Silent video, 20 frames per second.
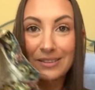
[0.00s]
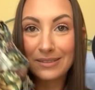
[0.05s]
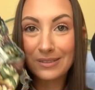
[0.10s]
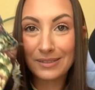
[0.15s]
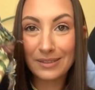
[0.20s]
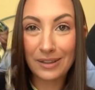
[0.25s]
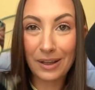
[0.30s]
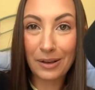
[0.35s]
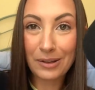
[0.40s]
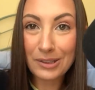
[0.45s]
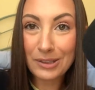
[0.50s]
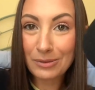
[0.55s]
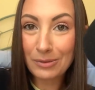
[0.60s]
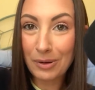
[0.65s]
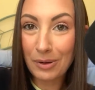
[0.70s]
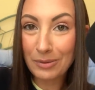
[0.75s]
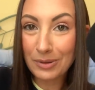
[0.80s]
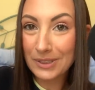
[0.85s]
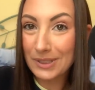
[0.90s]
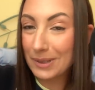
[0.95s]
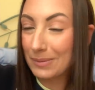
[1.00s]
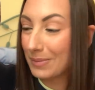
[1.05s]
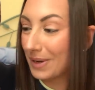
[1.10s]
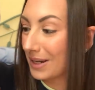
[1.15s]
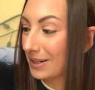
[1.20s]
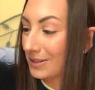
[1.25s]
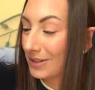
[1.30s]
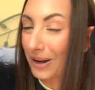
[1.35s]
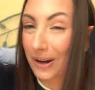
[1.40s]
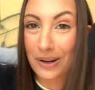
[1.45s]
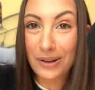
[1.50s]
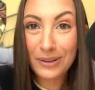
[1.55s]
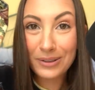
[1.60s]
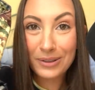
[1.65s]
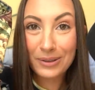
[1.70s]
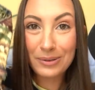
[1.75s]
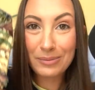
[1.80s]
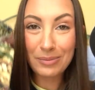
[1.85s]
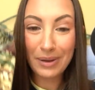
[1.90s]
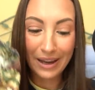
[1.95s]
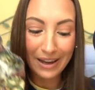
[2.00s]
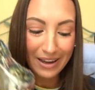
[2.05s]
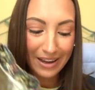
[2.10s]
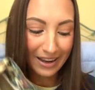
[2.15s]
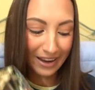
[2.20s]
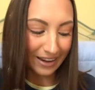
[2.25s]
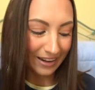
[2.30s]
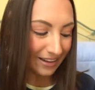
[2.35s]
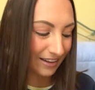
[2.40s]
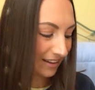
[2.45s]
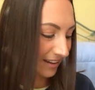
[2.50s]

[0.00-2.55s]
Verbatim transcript: That's what was in my childhood bag.